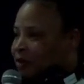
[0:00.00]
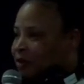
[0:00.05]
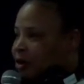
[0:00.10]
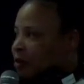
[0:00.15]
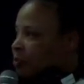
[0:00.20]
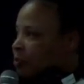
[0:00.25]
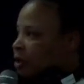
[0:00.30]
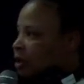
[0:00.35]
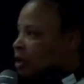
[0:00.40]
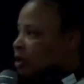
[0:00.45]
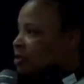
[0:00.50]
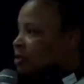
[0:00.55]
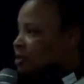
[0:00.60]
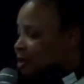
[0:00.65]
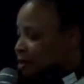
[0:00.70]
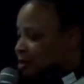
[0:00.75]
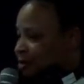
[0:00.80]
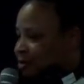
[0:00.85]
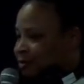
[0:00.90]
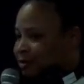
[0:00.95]
couple years
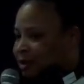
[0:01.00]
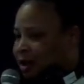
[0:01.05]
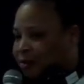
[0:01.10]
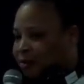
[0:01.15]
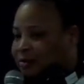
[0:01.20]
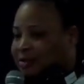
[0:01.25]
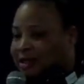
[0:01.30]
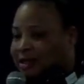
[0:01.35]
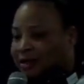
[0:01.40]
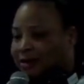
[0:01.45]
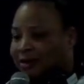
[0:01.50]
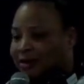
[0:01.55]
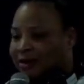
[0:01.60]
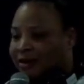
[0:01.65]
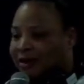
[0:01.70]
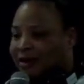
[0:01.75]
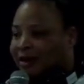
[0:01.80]
ago, I was here.